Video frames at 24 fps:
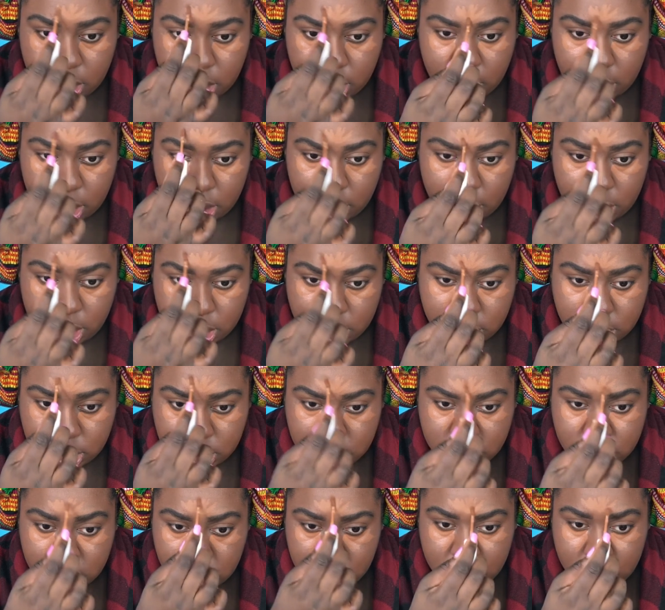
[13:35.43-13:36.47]
Uh, let's
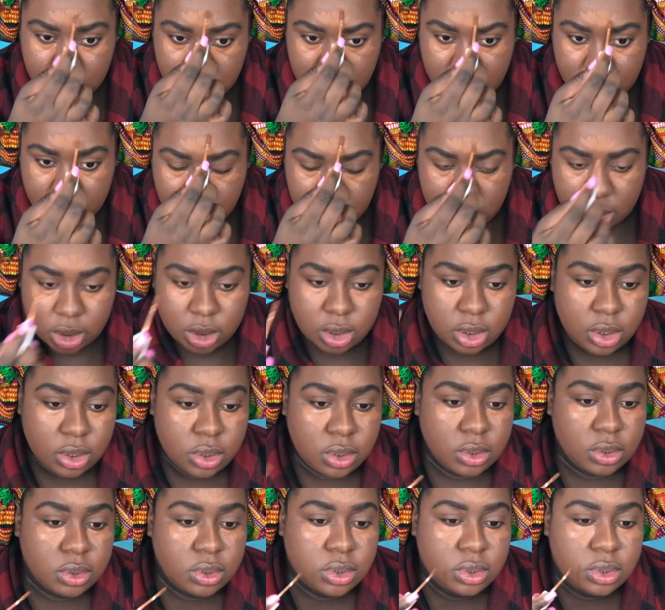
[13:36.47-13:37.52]
see what
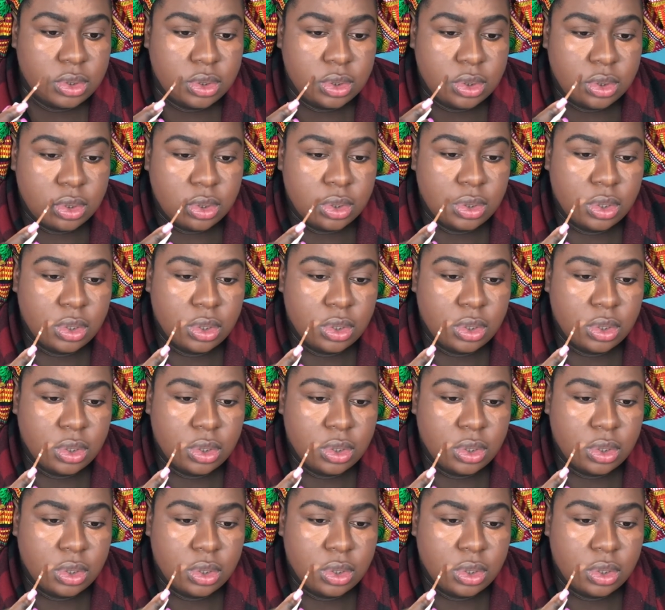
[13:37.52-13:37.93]
else.